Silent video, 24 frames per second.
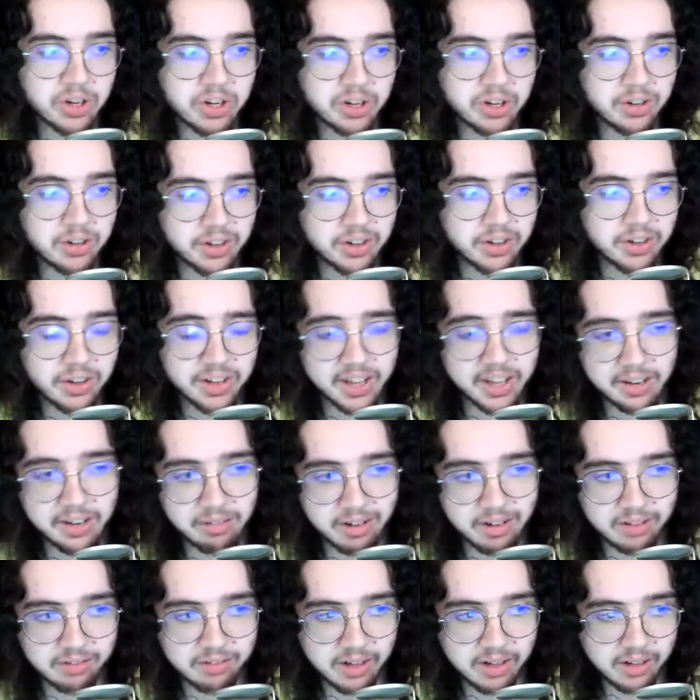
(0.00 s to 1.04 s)
couldn't you couldn't get
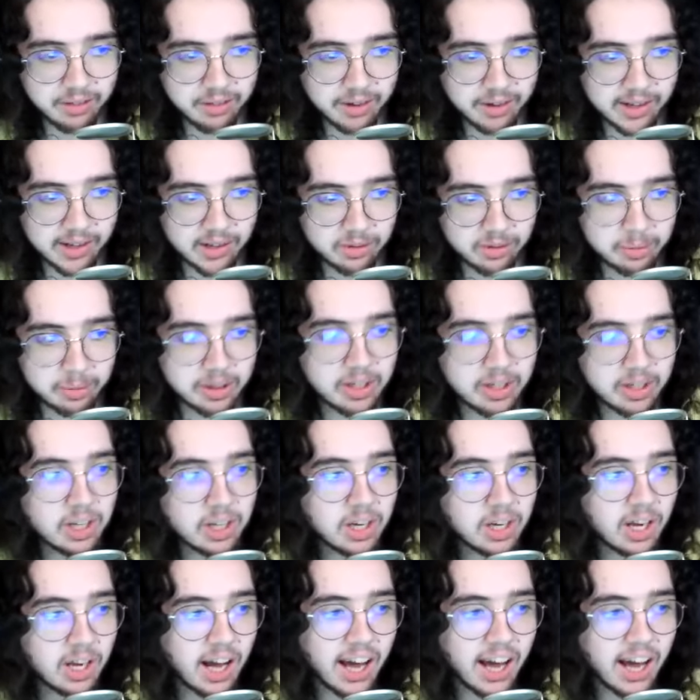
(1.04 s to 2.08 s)
rid of anything else. But
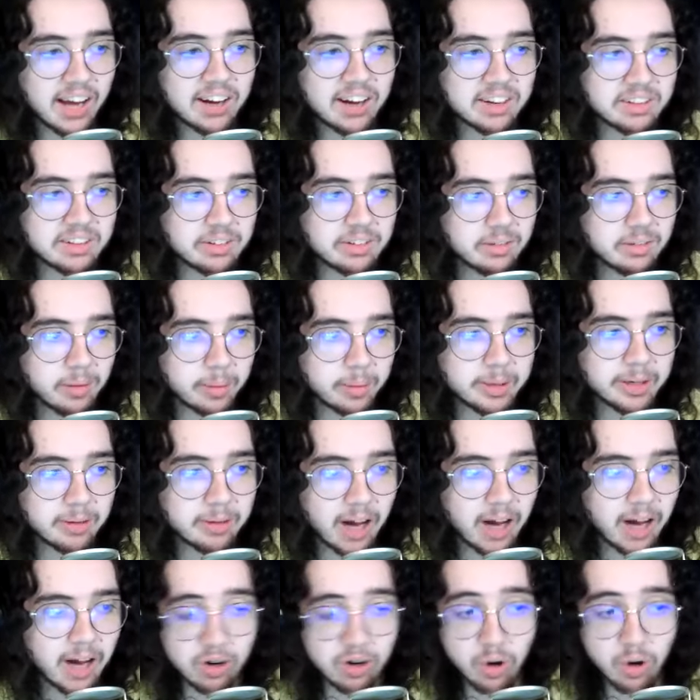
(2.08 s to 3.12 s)
I I mean
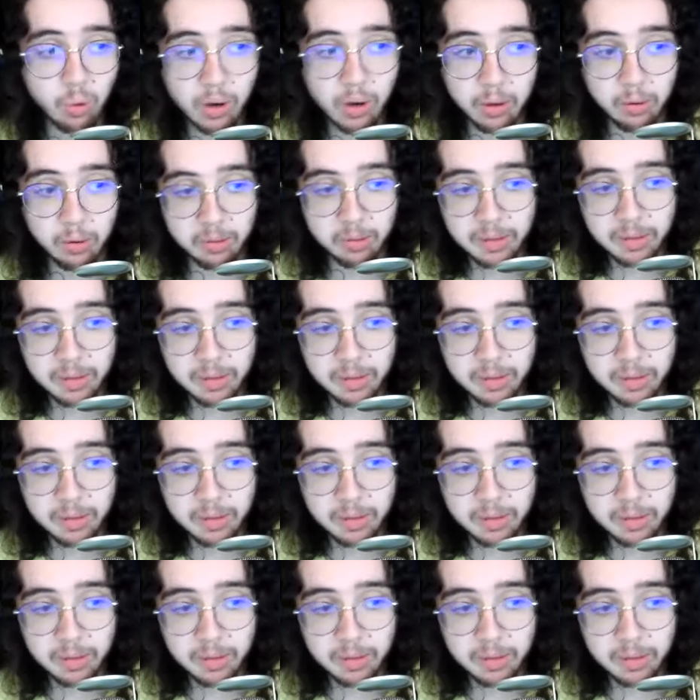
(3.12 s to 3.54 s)
I don't know what it would